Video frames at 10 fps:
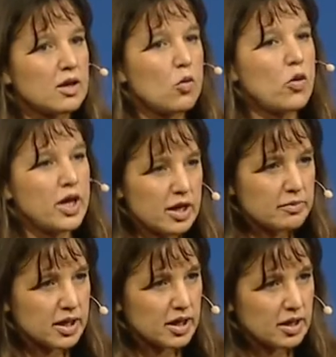wait a
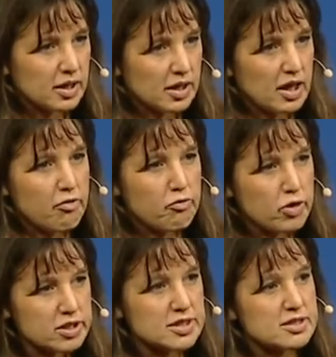minute, if
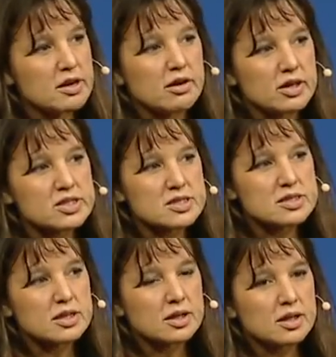we're the terrorists
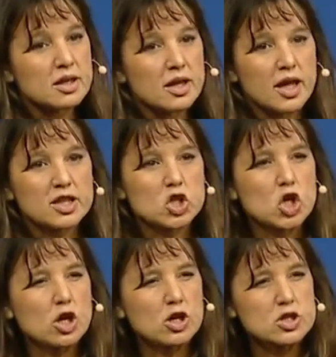and the
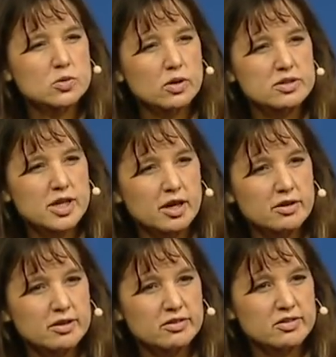Kurds were
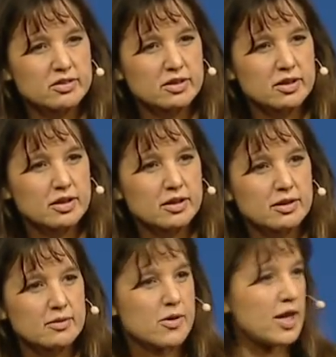terrorists,
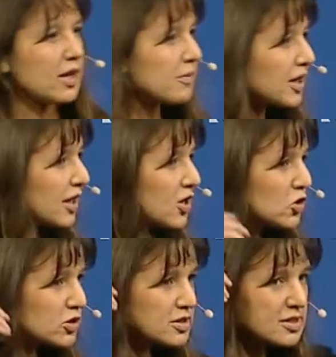wait a minute. You
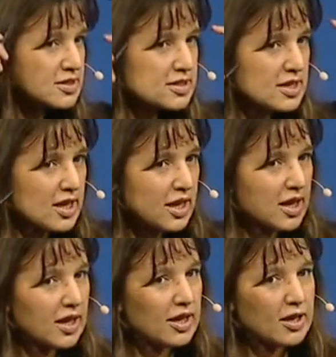could
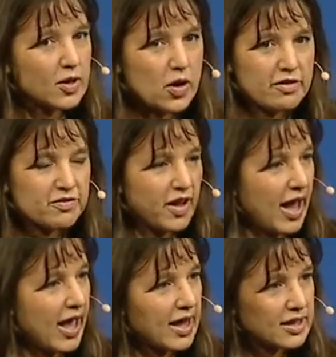see, you know, I've
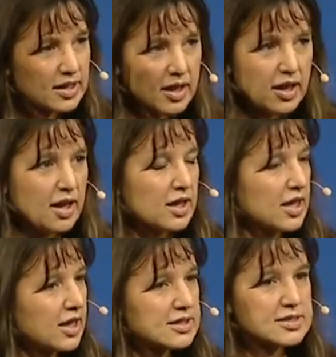had
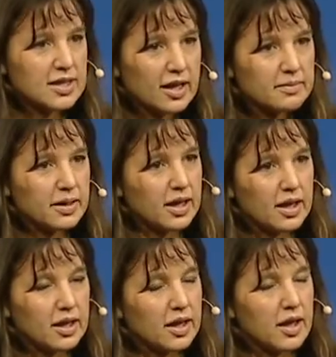kids tell
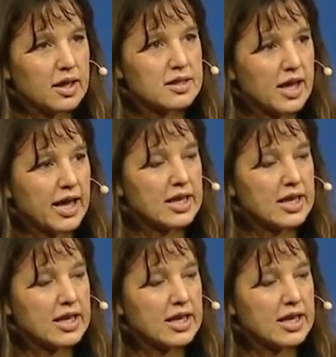me that